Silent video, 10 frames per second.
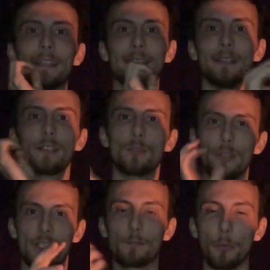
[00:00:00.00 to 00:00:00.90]
this and sort
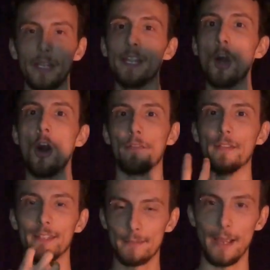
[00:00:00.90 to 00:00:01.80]
of springing off
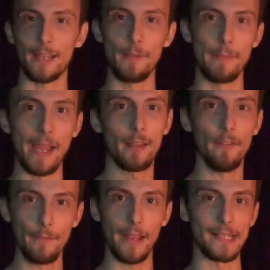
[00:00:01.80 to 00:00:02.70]
and smacking me back in
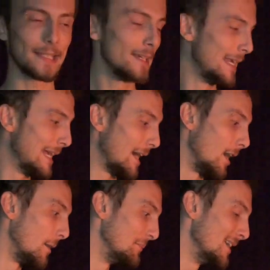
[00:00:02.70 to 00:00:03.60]
the face.
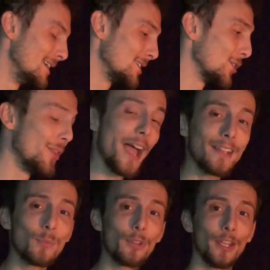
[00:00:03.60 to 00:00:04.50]
So
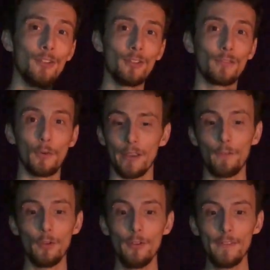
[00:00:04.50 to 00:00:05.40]
that's what they're used for.
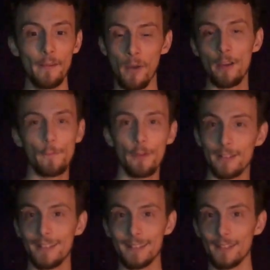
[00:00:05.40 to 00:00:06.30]
If you're using a microphone a
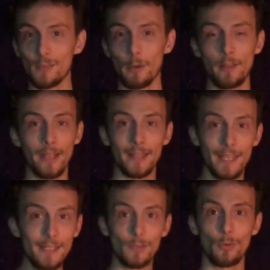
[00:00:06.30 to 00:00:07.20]
distance away like
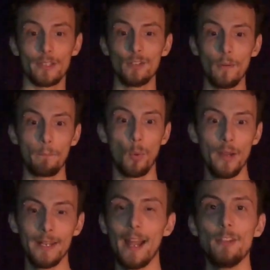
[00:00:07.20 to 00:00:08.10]
this, or it's not
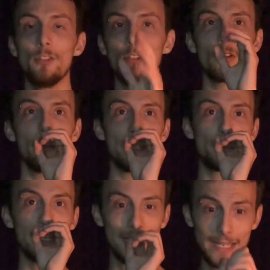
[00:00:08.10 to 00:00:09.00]
pointed at you, you're not going to be
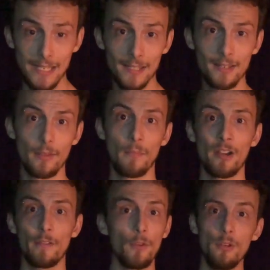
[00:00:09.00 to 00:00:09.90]
speaking into the
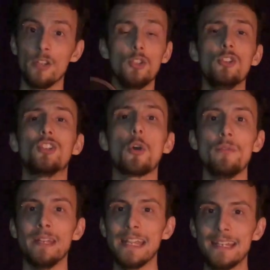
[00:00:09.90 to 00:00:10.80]
microphone, you
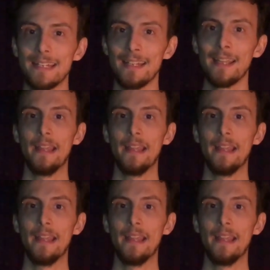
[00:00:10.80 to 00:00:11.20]
don't need it.